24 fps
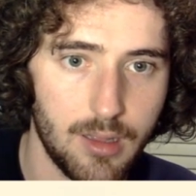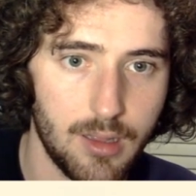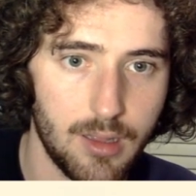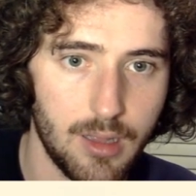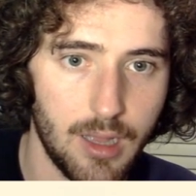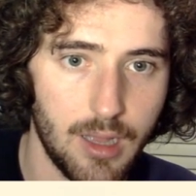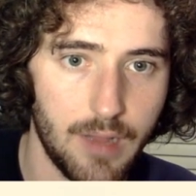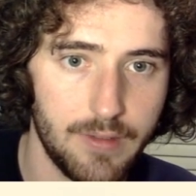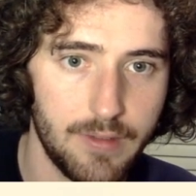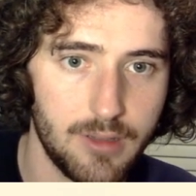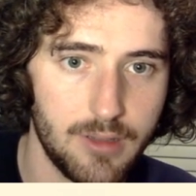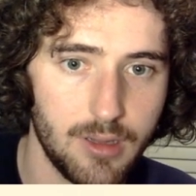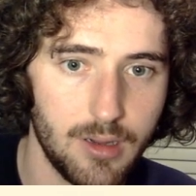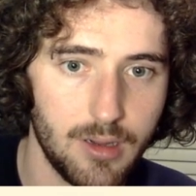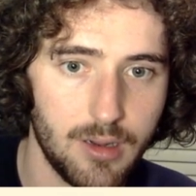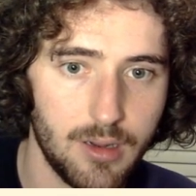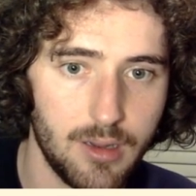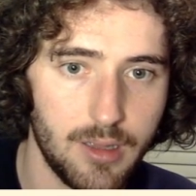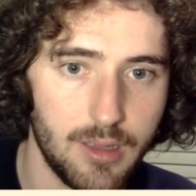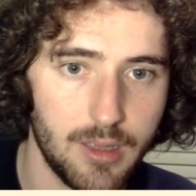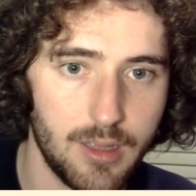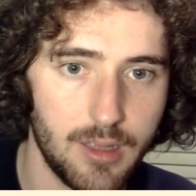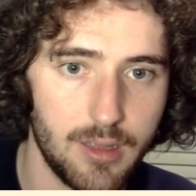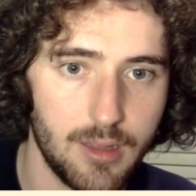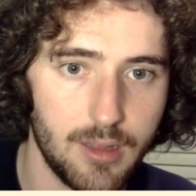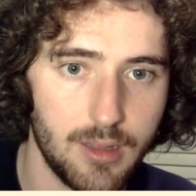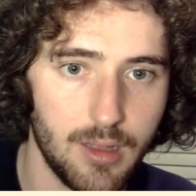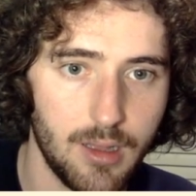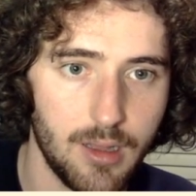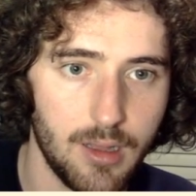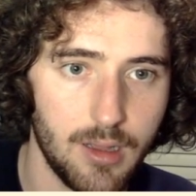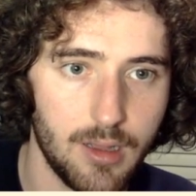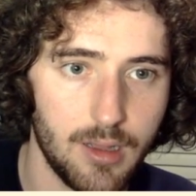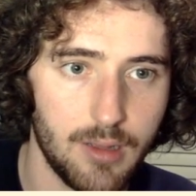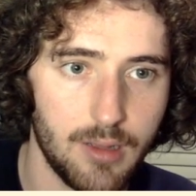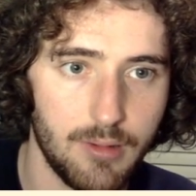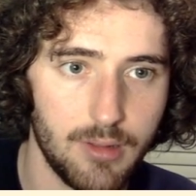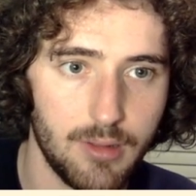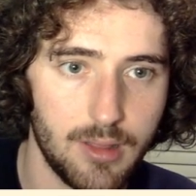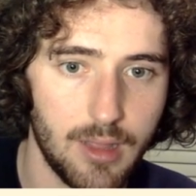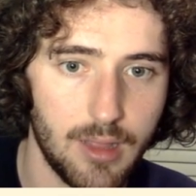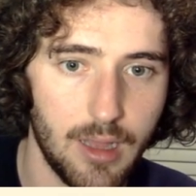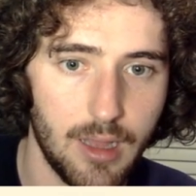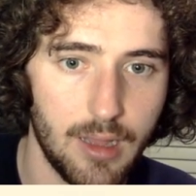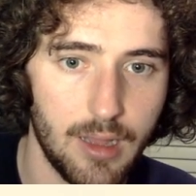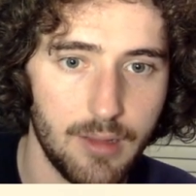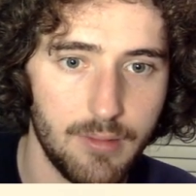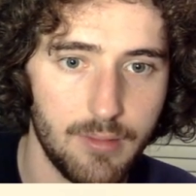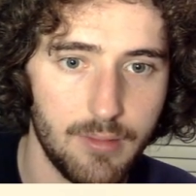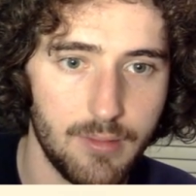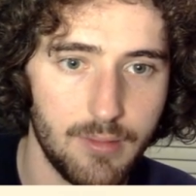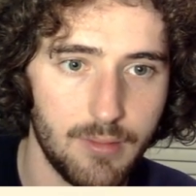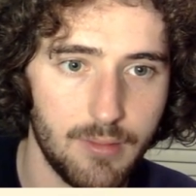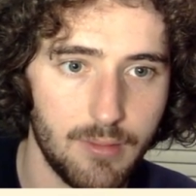after he with that,